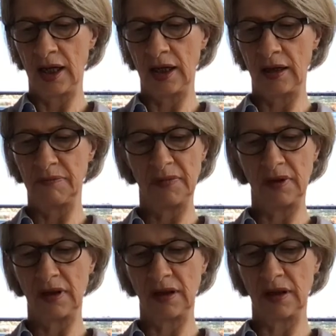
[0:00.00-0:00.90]

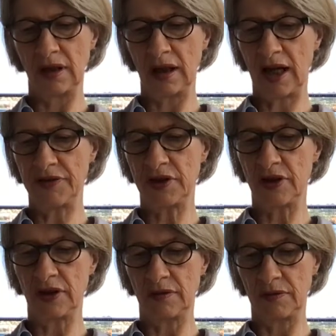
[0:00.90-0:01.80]

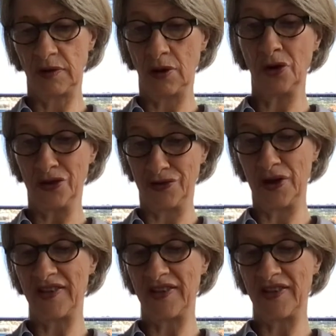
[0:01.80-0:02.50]
along the floor,